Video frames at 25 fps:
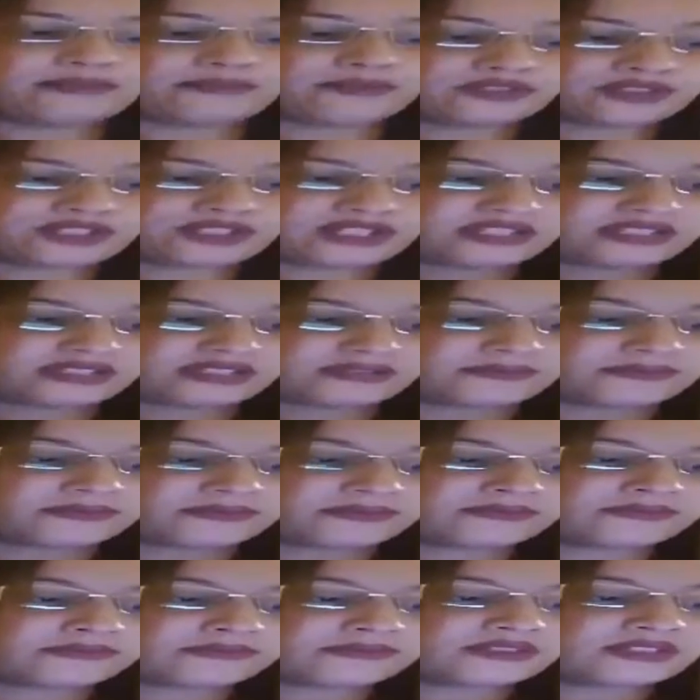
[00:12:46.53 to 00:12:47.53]

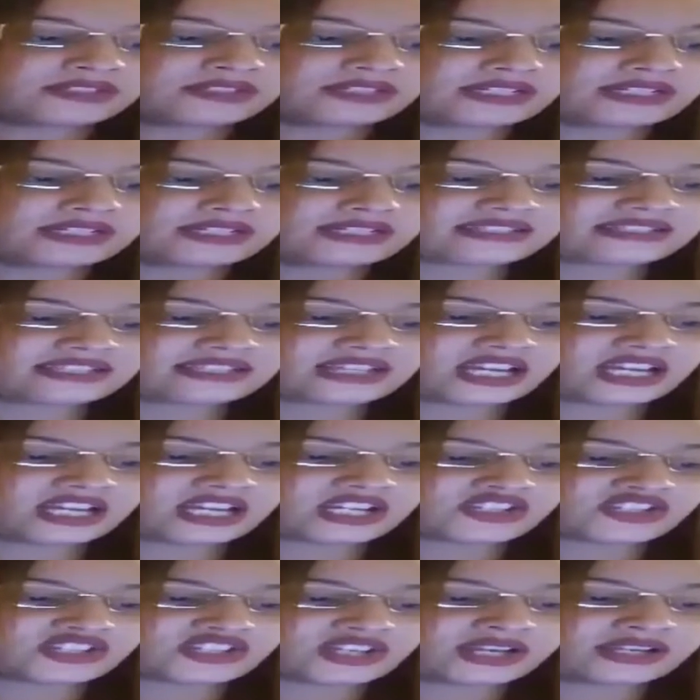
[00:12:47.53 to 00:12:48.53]
Nepotism is
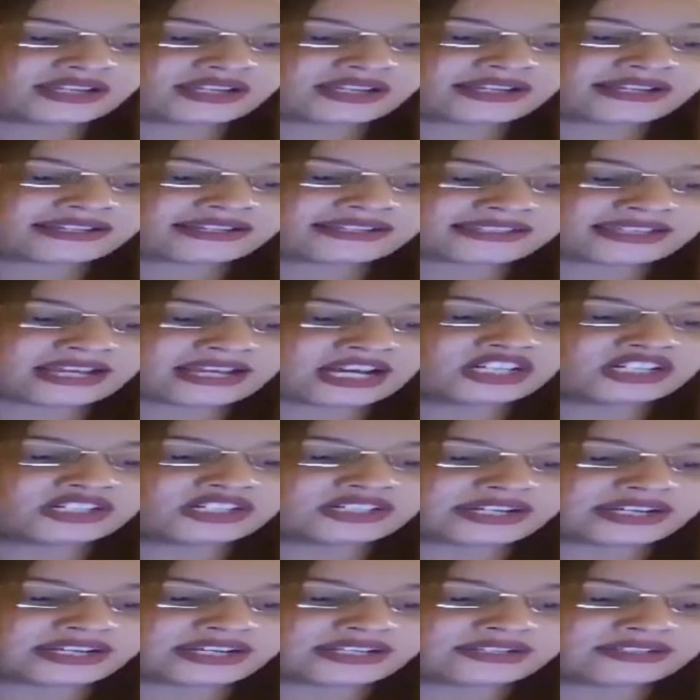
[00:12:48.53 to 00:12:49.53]
the
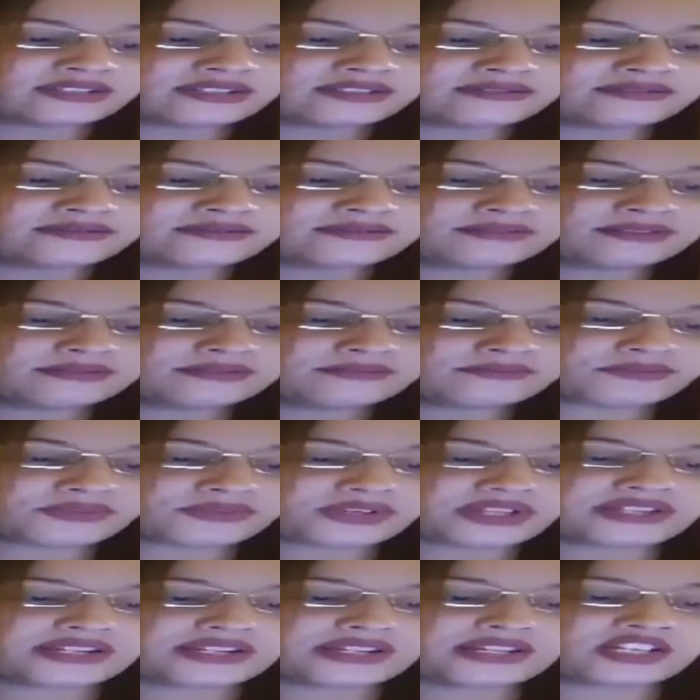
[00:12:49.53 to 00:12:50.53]
exaggerated
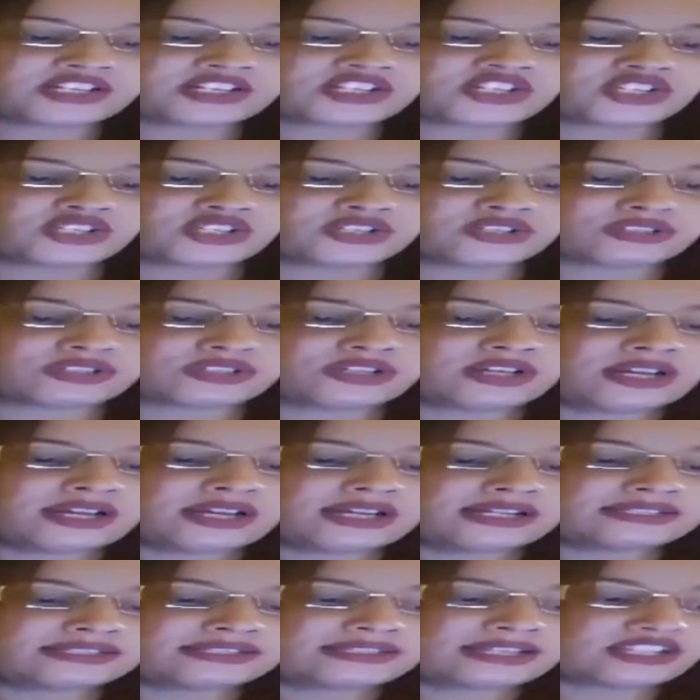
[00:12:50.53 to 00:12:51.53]
predilection
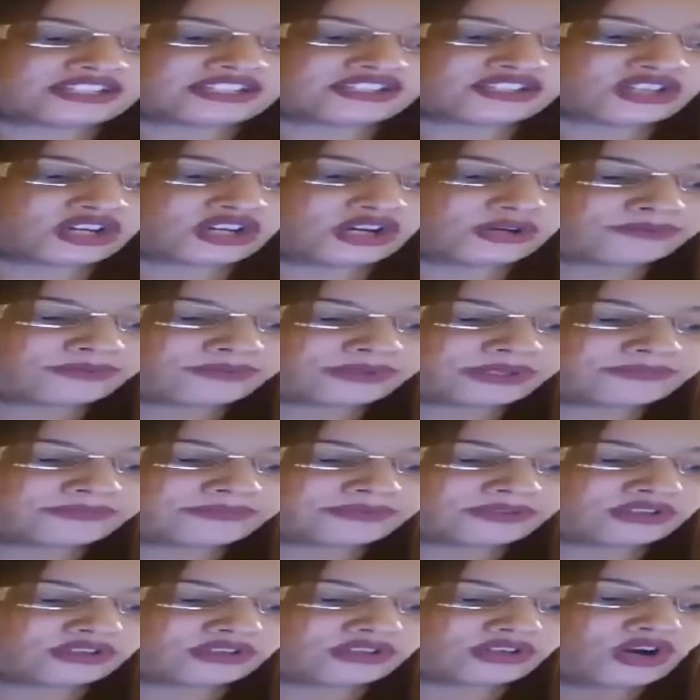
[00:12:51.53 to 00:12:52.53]
that some
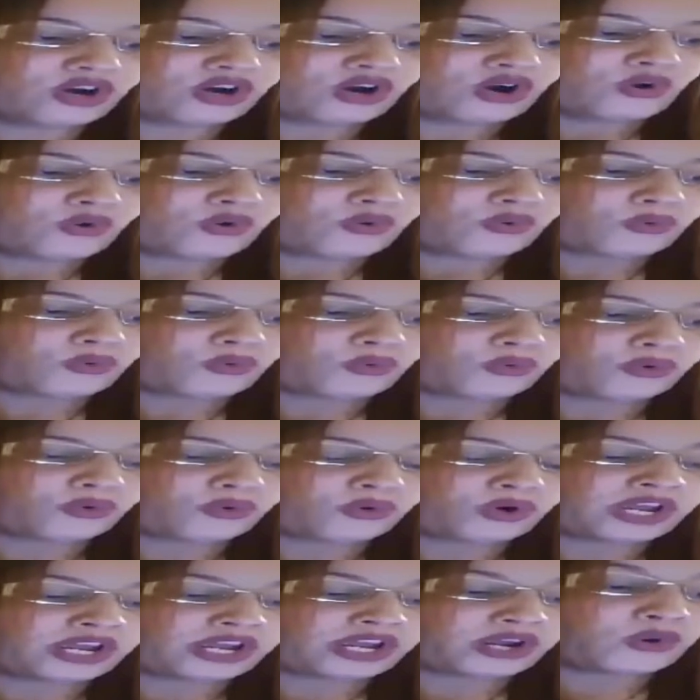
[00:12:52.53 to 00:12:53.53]
people
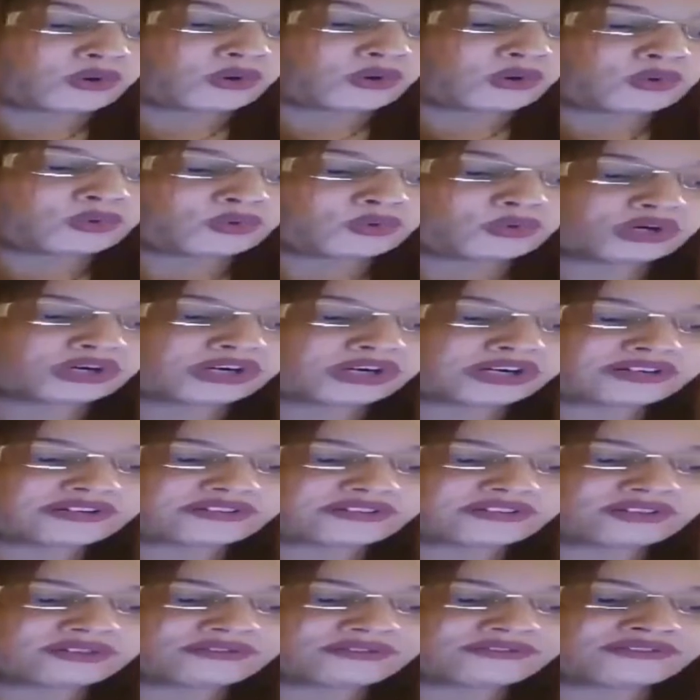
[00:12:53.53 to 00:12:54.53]
who
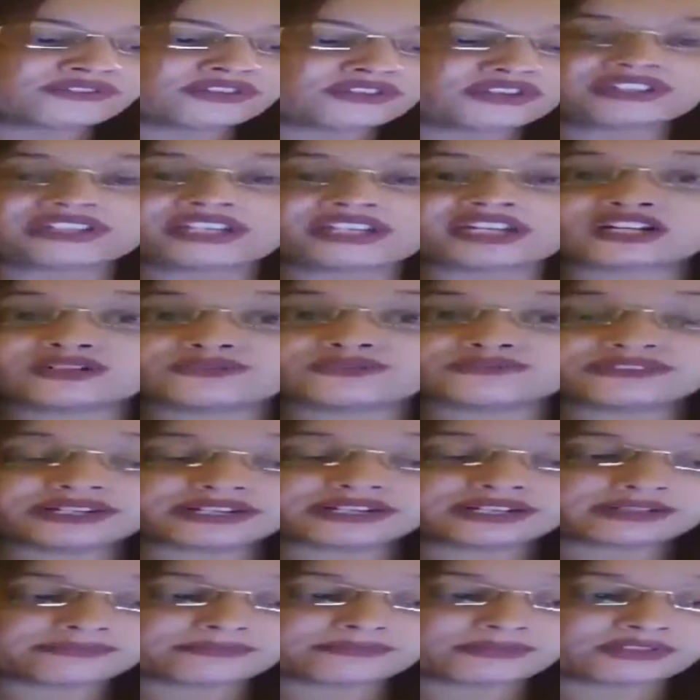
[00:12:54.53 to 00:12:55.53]
work for the
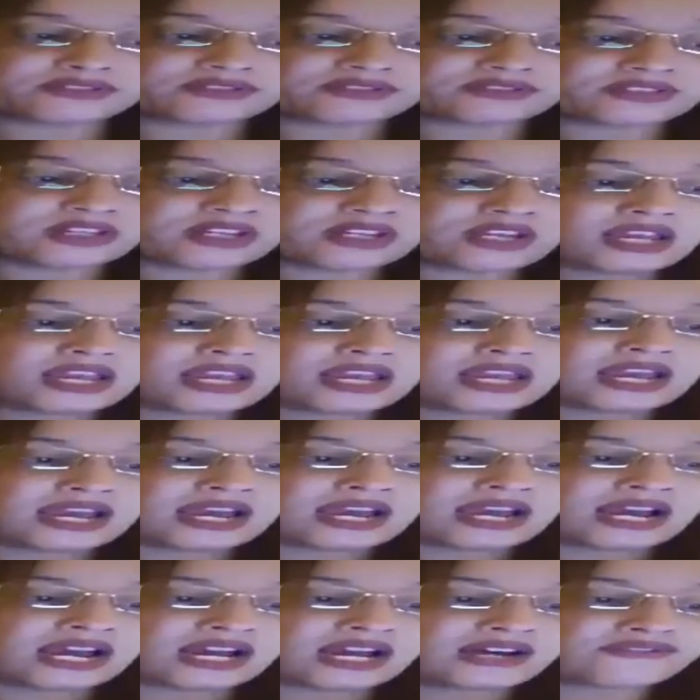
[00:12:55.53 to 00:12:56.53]
government
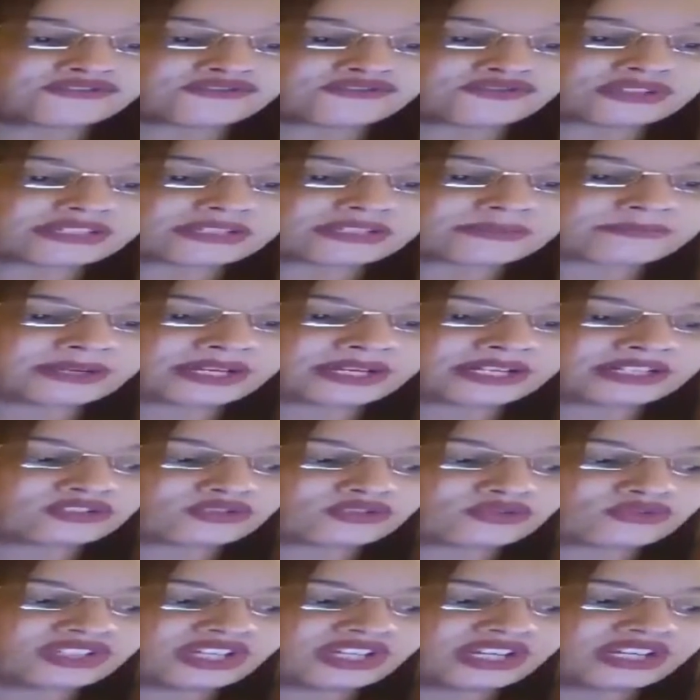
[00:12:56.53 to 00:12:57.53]
have
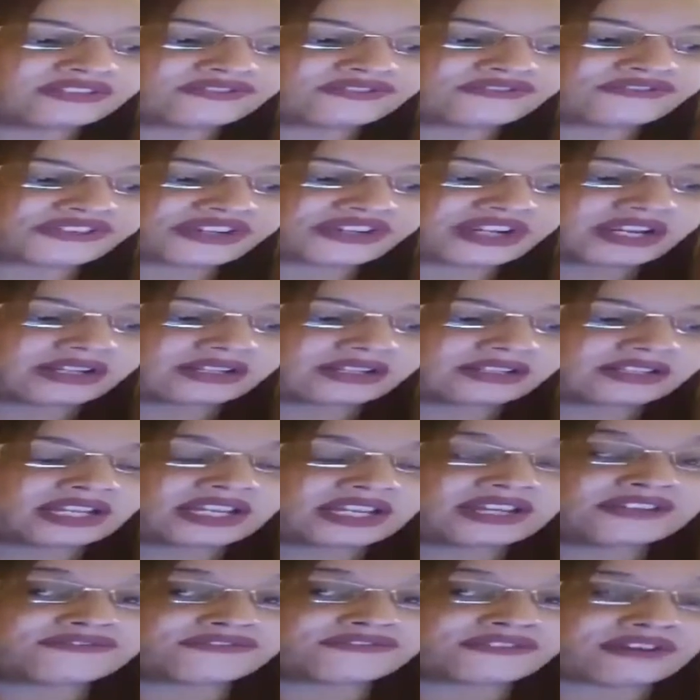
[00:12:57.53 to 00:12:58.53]
respect to their
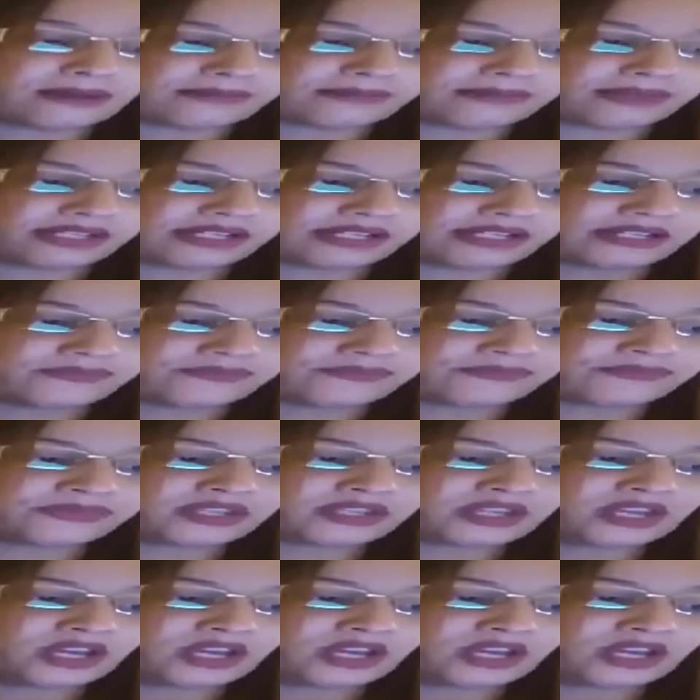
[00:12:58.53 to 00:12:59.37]
friends and family,